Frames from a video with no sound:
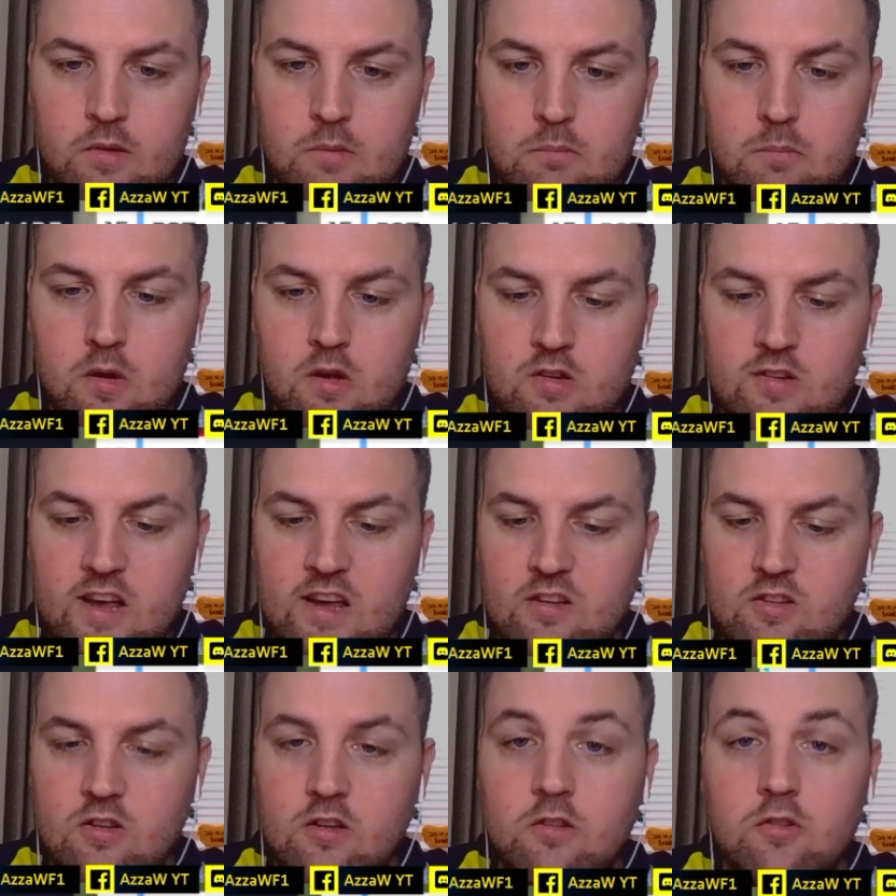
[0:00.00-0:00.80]

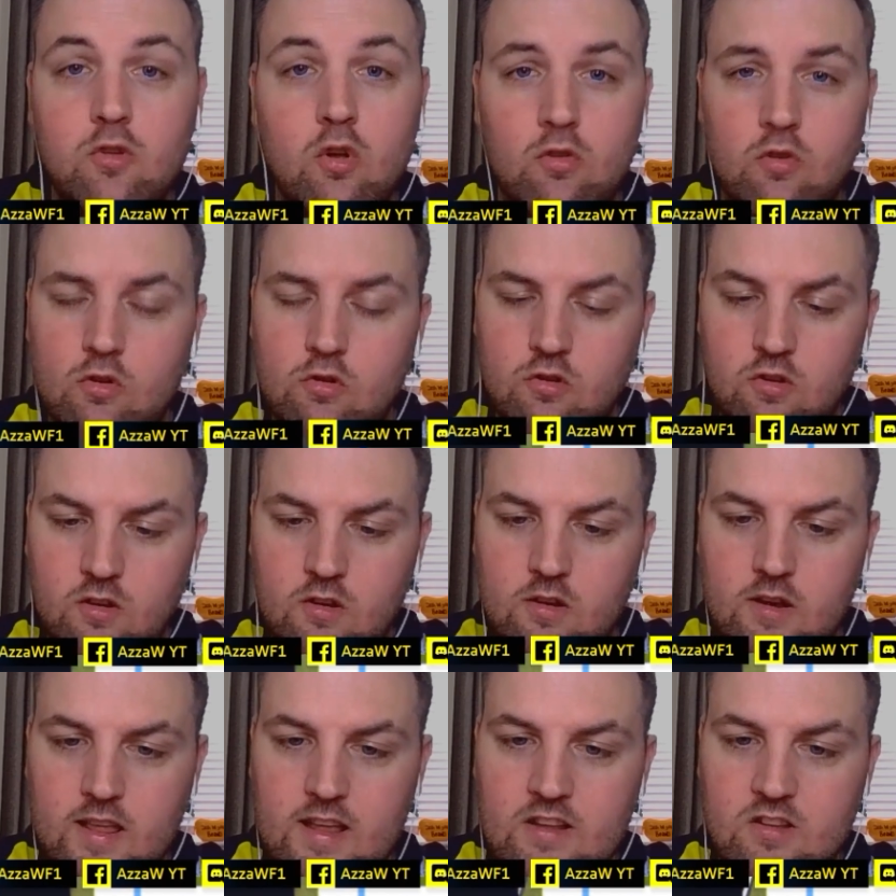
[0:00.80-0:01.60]
Bottas doesn't
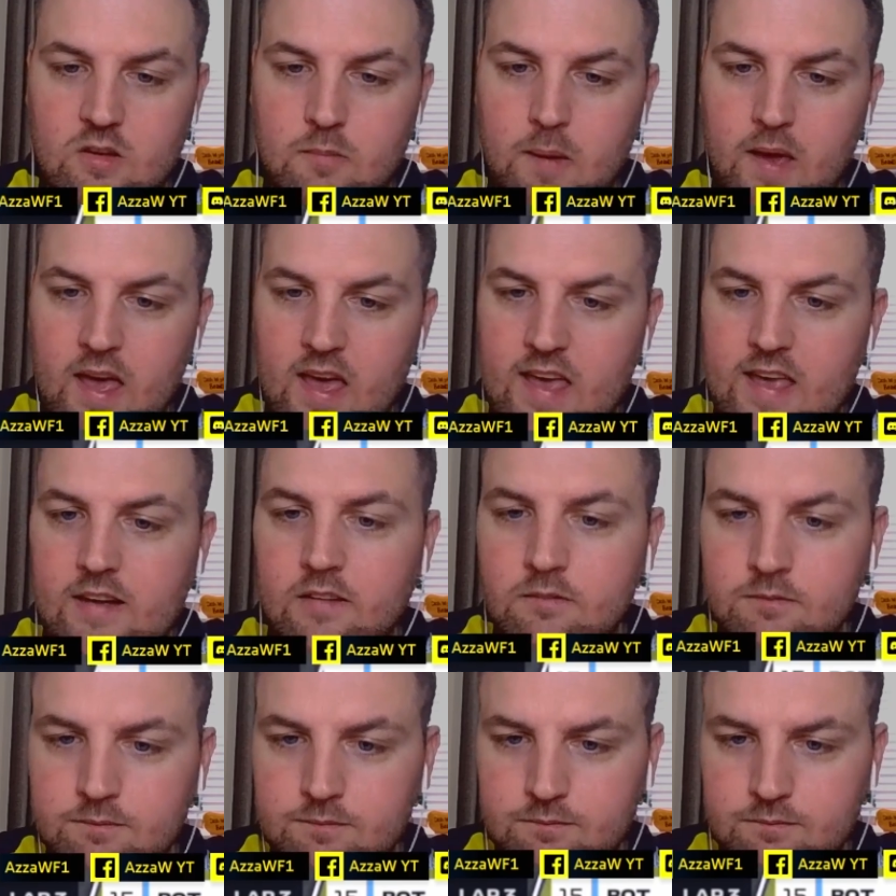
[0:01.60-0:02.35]
need to pit here.